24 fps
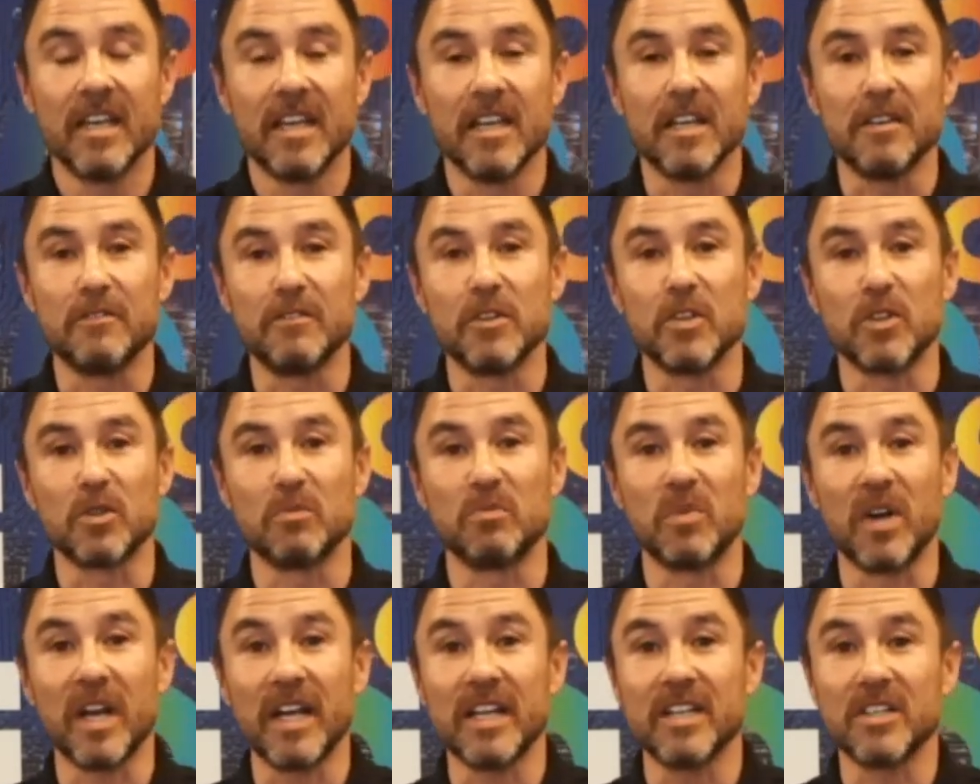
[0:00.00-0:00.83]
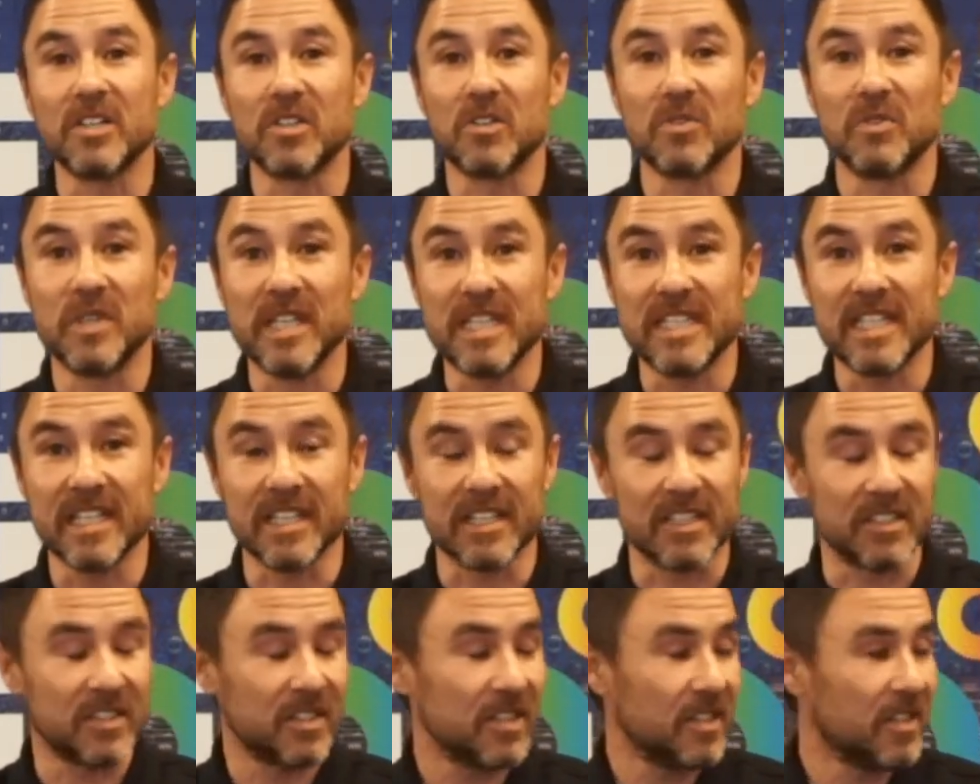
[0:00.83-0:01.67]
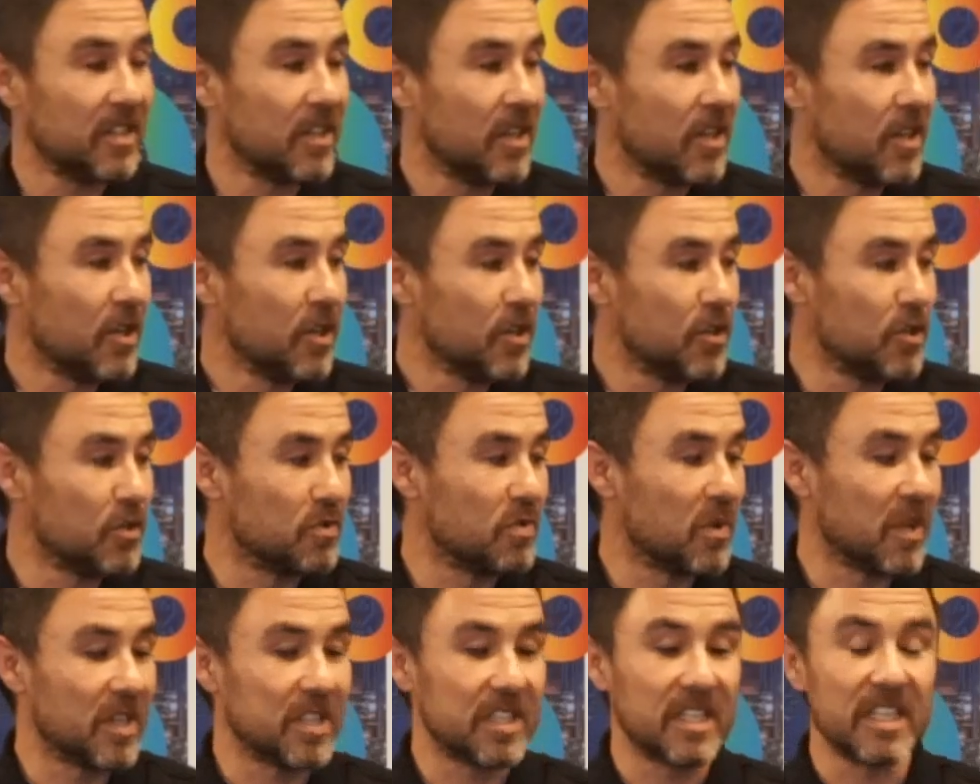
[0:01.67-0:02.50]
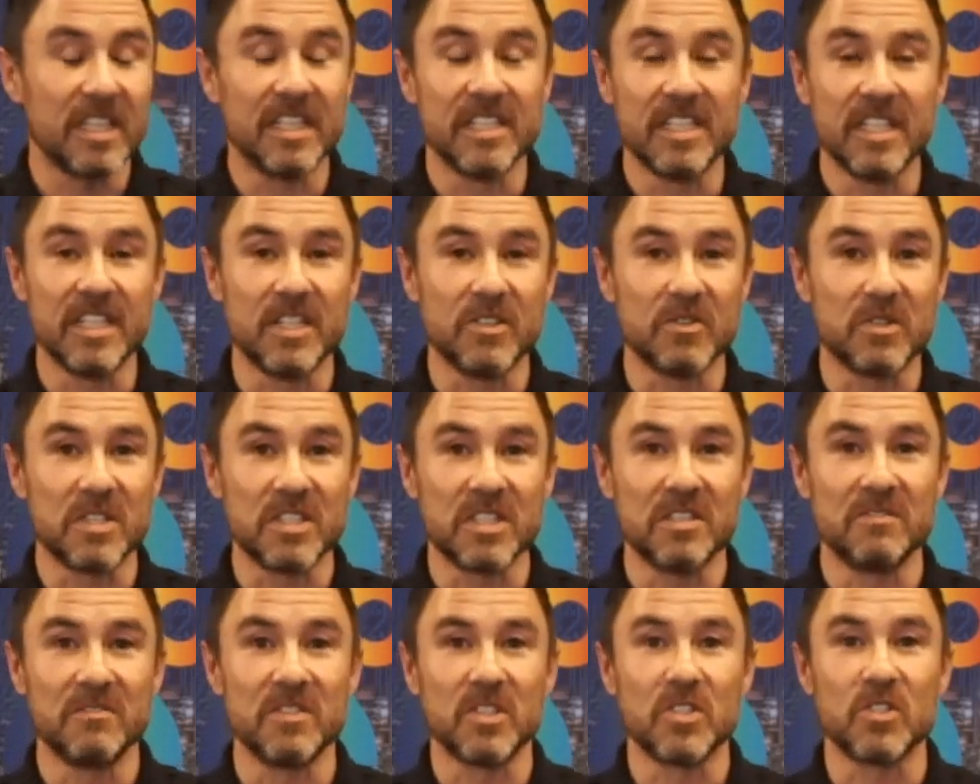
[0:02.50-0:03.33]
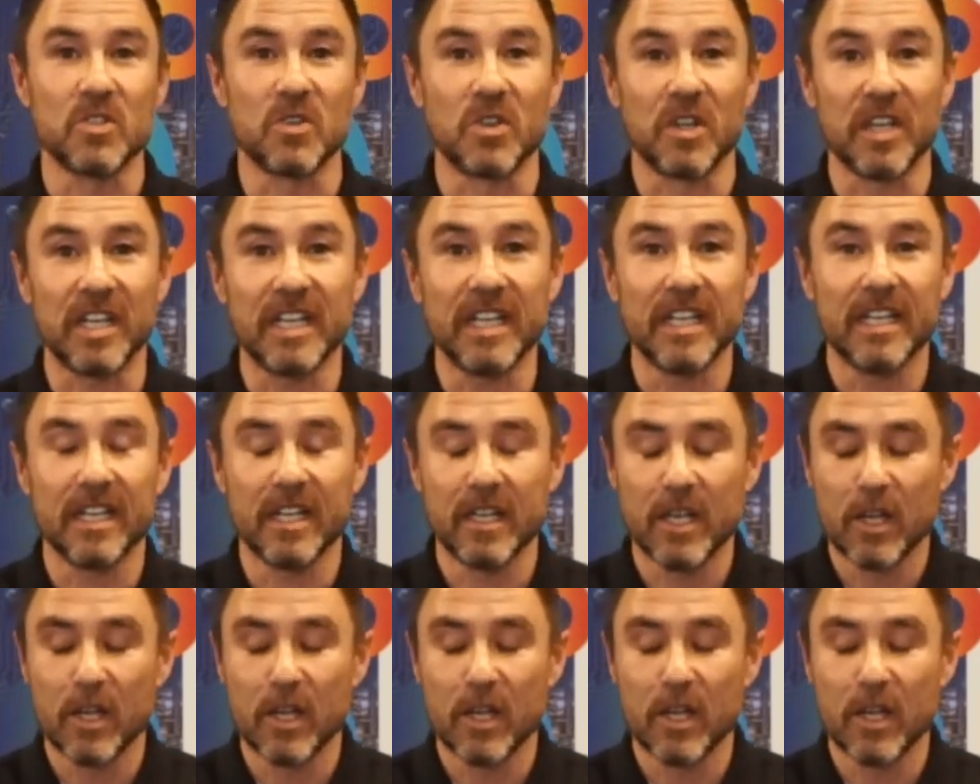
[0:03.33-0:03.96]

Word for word: If you're a brand or a retailer, you'd want continuous inventory,